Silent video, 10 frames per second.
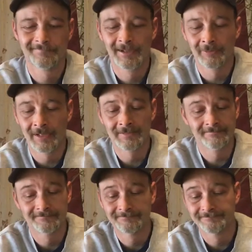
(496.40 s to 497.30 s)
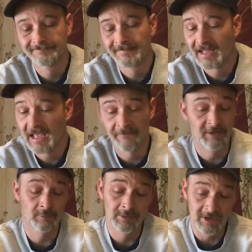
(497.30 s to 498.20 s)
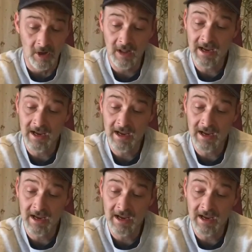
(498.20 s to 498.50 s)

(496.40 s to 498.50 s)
You know what? If it was all